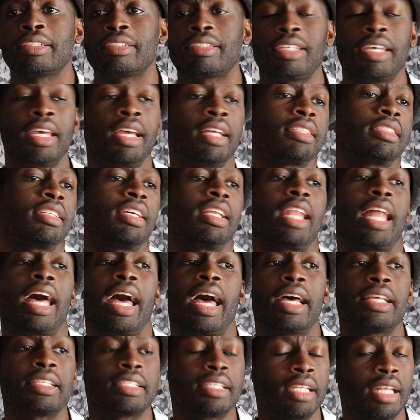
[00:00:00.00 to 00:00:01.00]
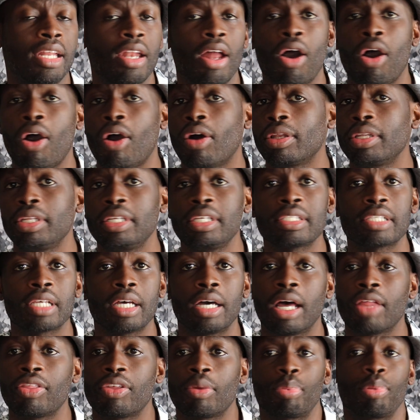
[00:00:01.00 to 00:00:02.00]
tantalizing and all these
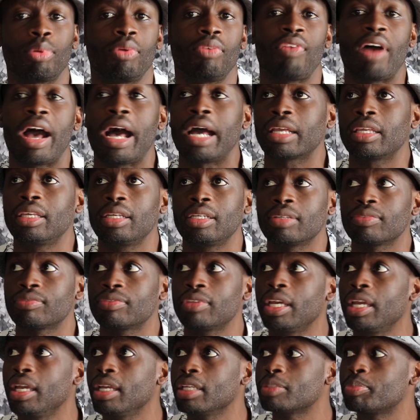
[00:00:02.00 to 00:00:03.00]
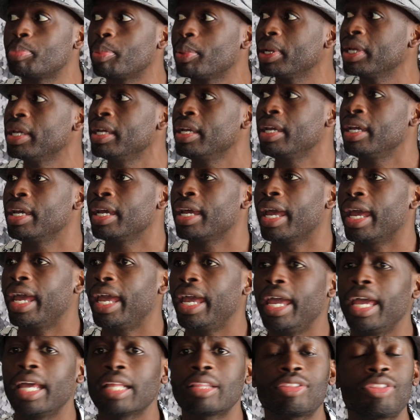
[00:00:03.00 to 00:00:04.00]
other provocative things. But
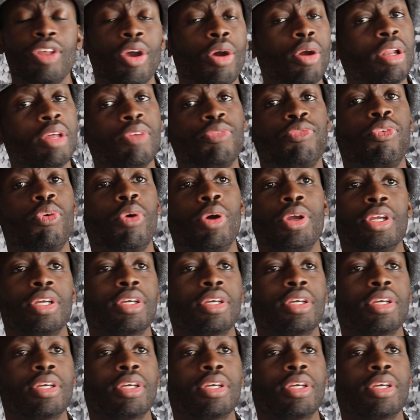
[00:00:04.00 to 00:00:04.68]
at 34